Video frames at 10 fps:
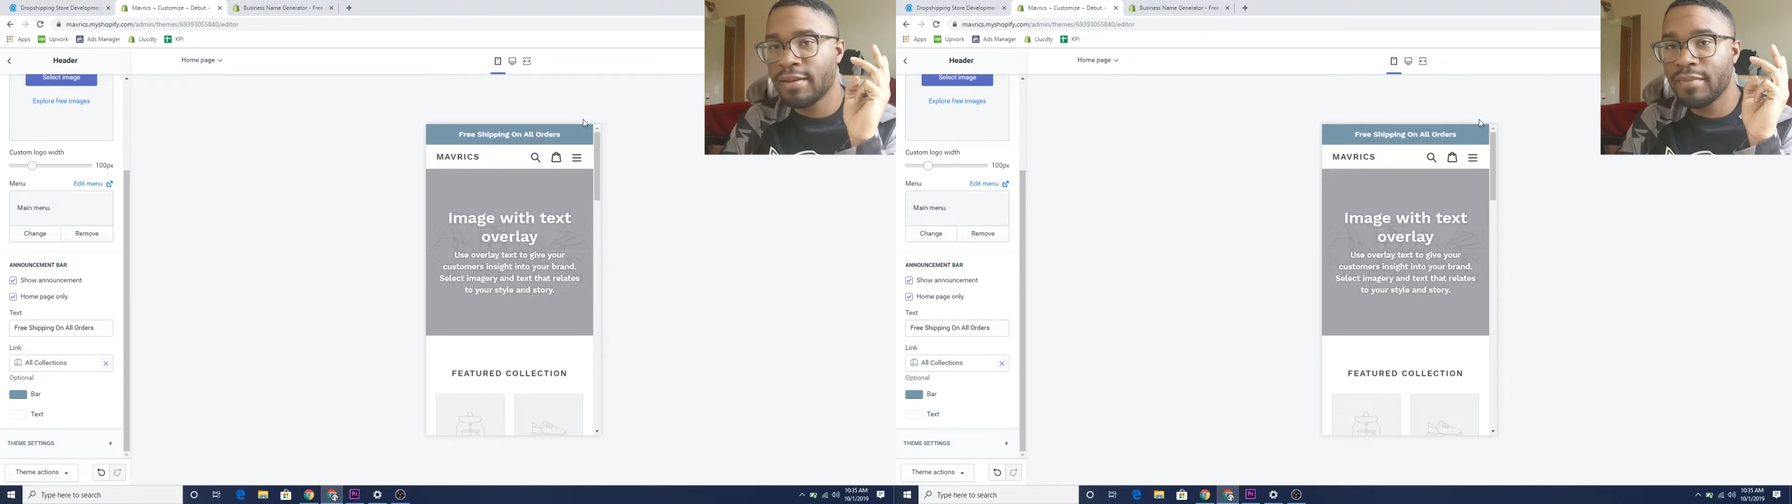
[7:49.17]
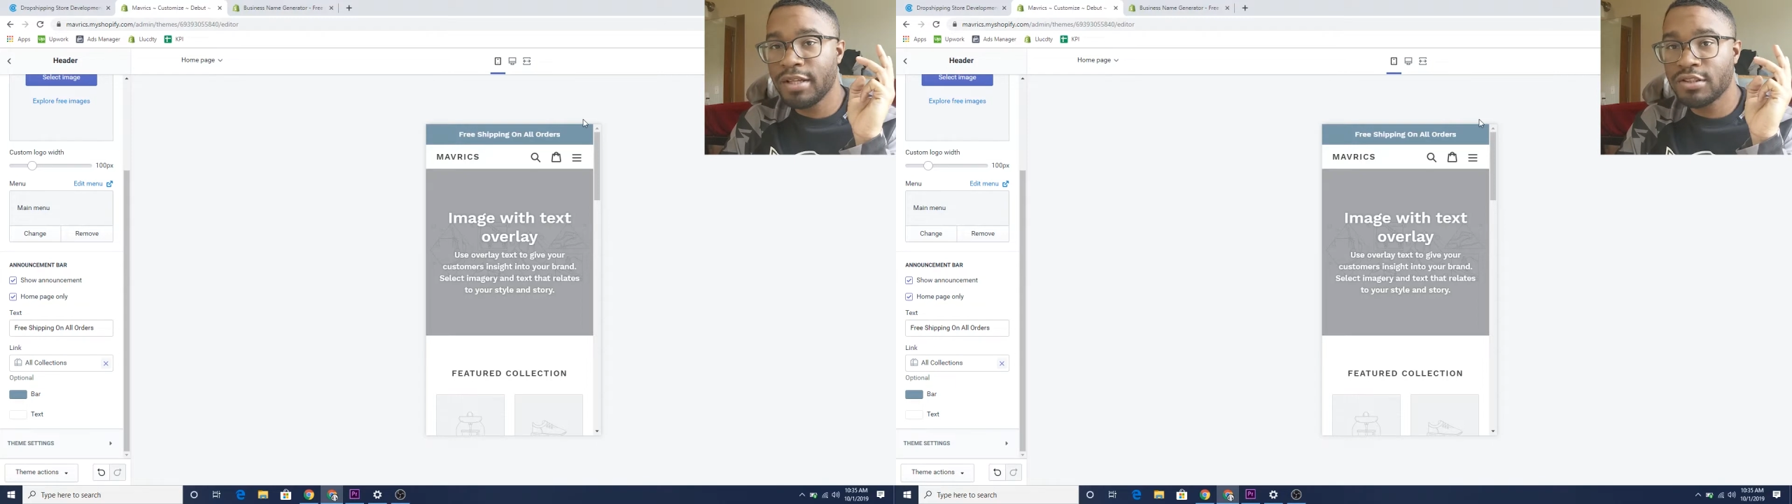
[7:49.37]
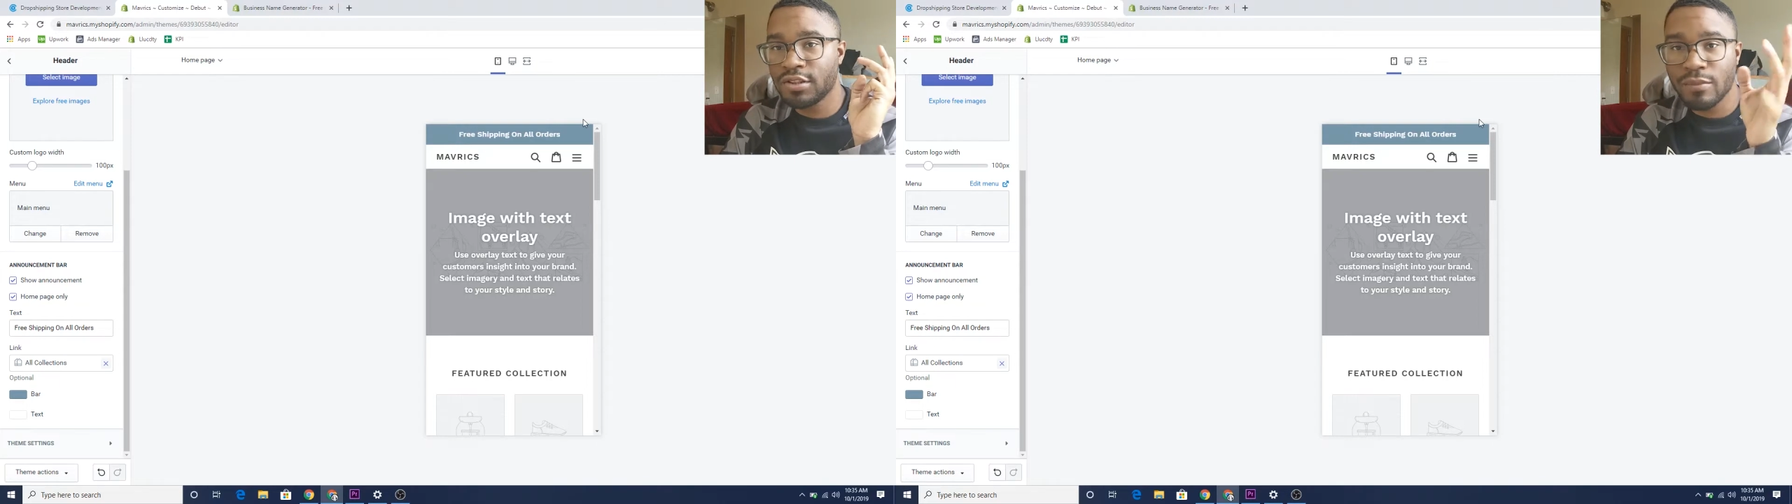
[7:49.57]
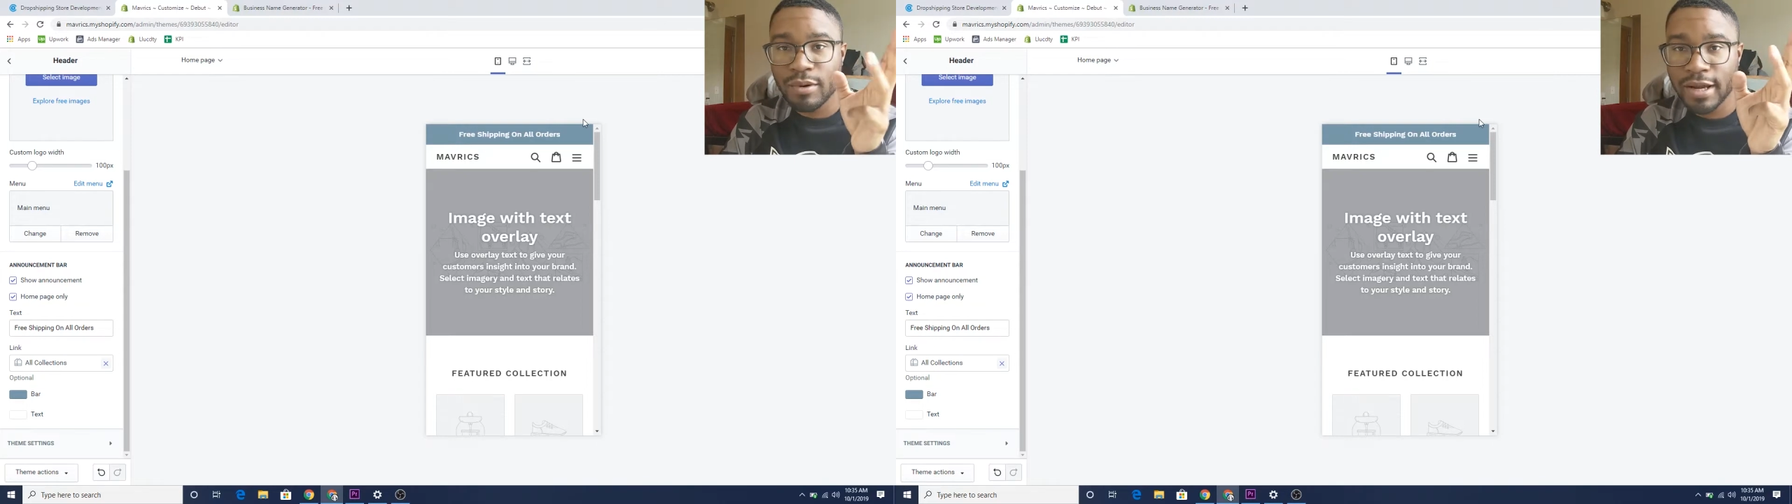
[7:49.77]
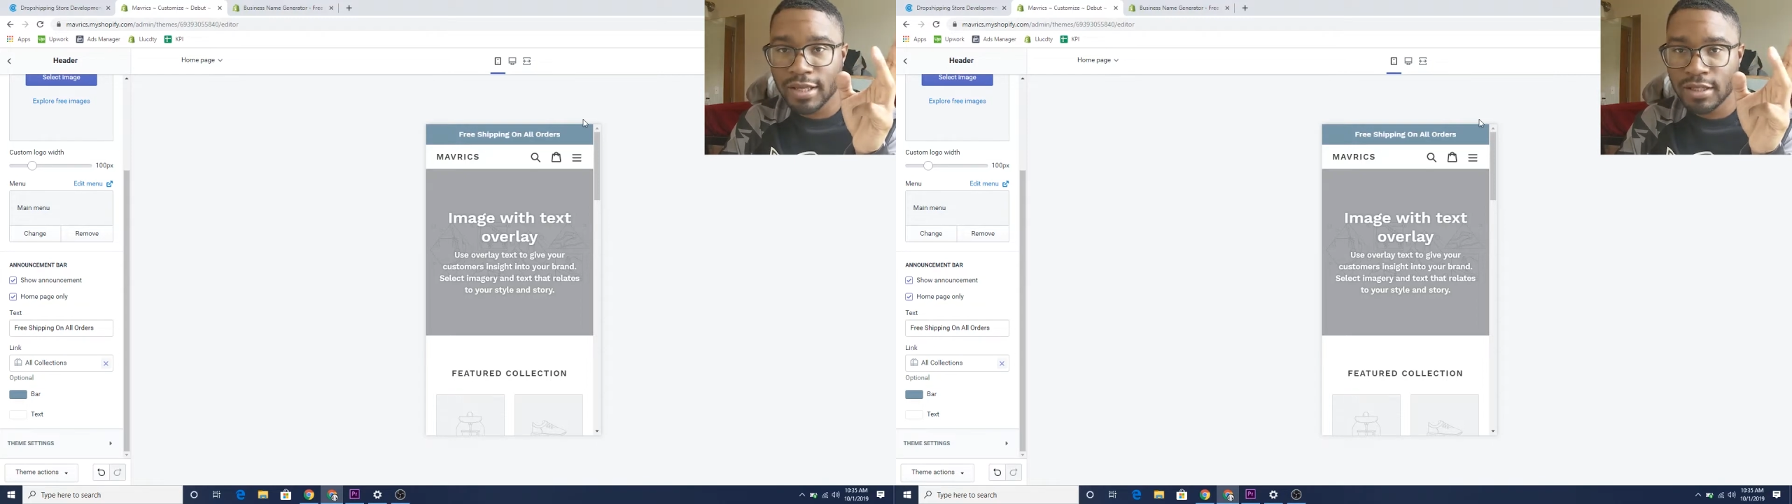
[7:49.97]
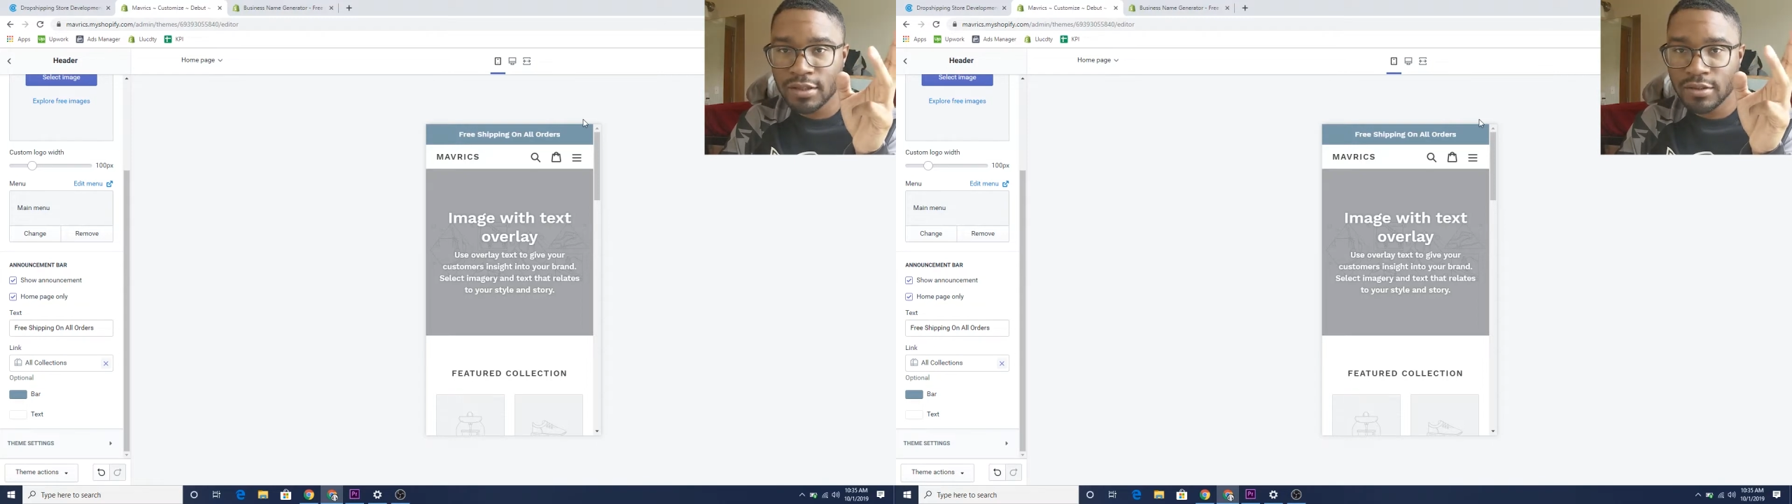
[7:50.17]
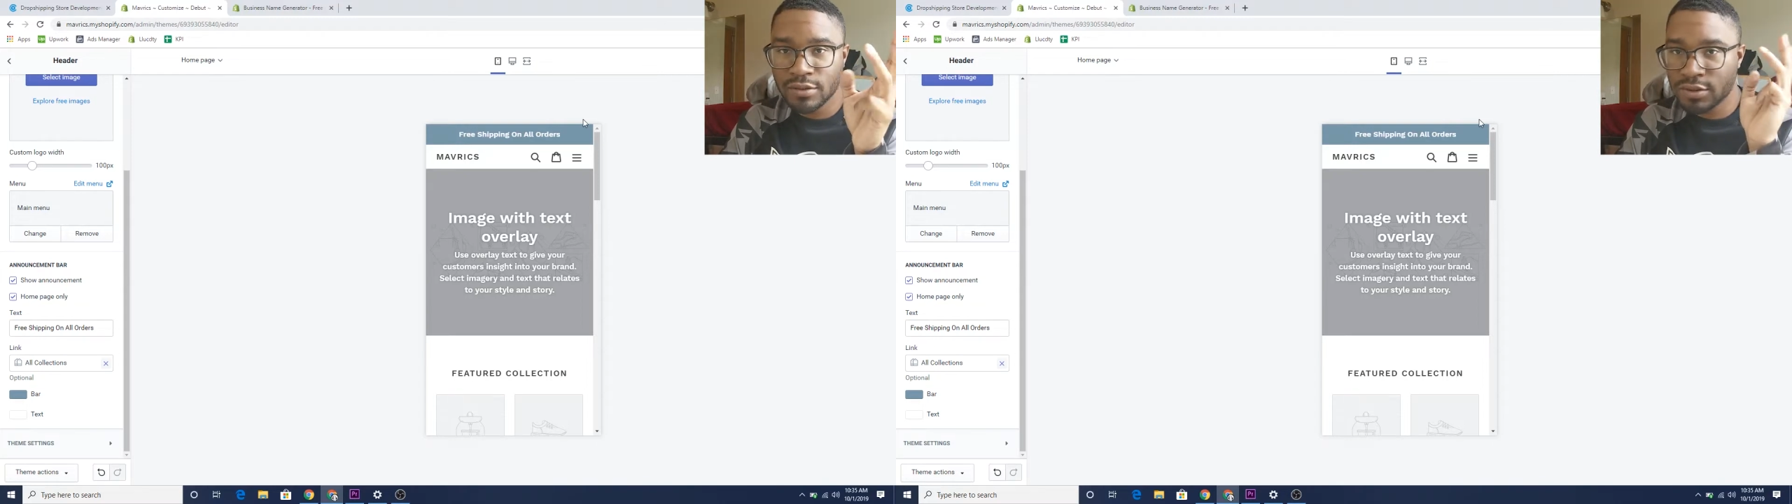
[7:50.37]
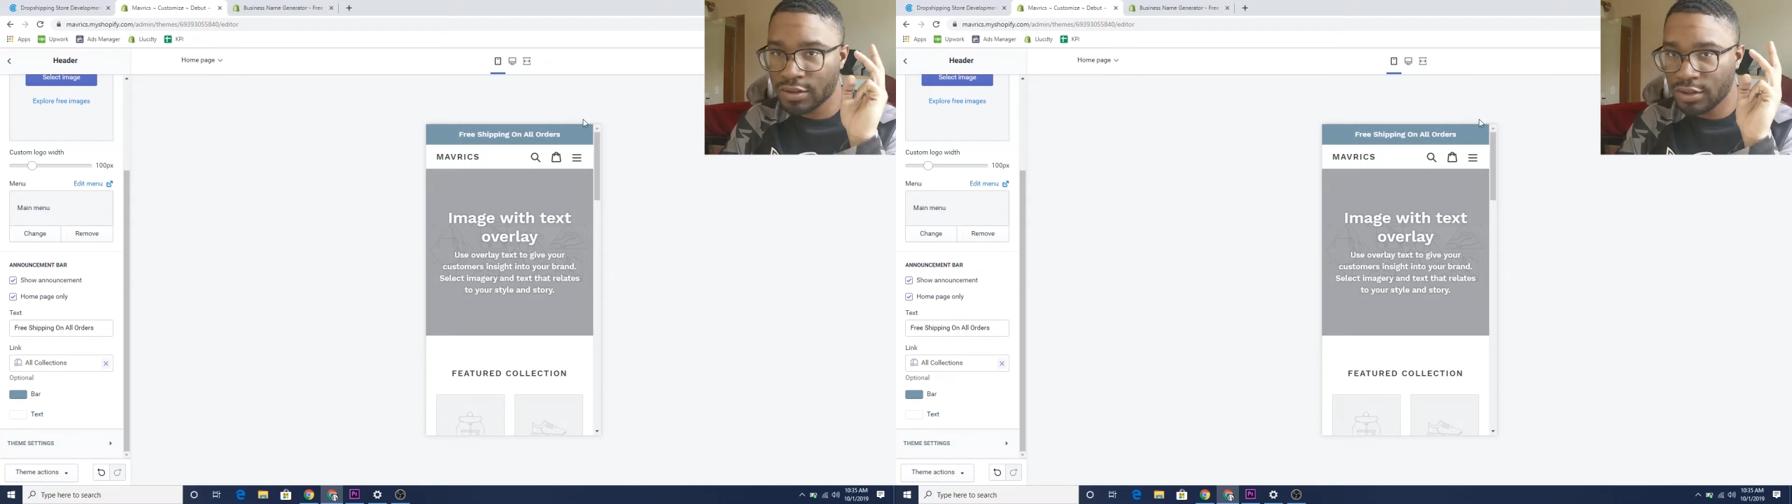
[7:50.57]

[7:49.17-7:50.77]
That means no bright yellows,